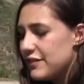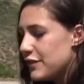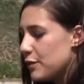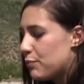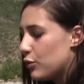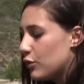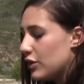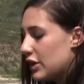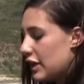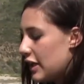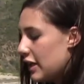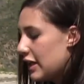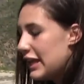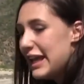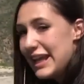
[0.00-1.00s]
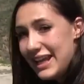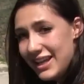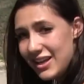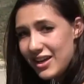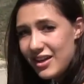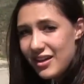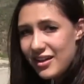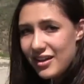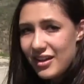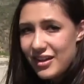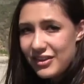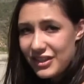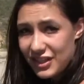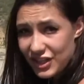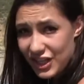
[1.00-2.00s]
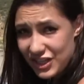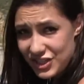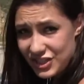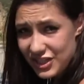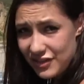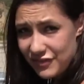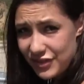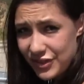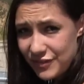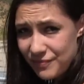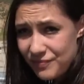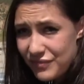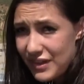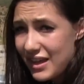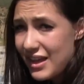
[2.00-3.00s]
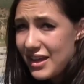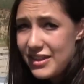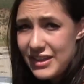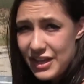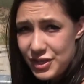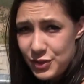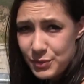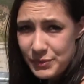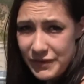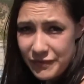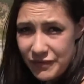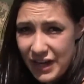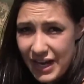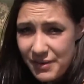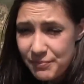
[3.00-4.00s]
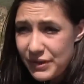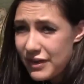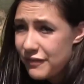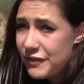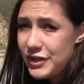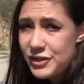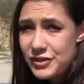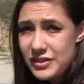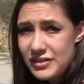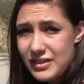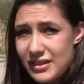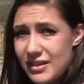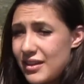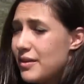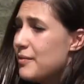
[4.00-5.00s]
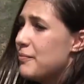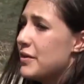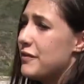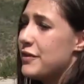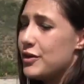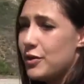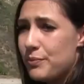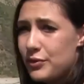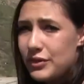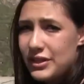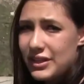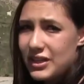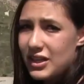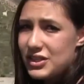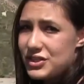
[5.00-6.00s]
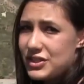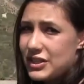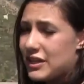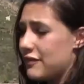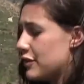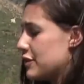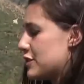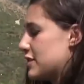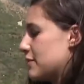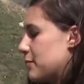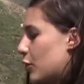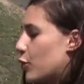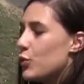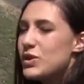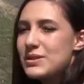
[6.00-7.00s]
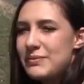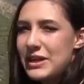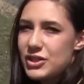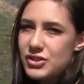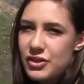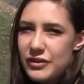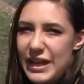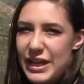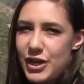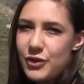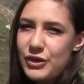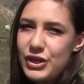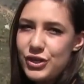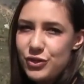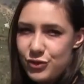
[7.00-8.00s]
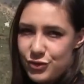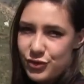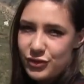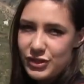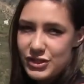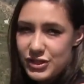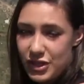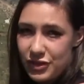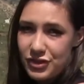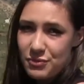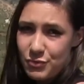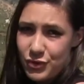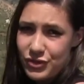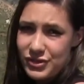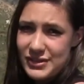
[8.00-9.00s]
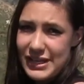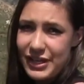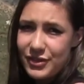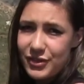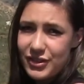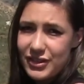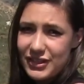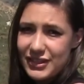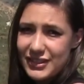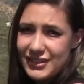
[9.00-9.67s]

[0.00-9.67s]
if you pull in the clutch lever, then you'll be fine. But if you don't pull in the clutch lever, just always make sure that you're in neutral to start the motorcycle.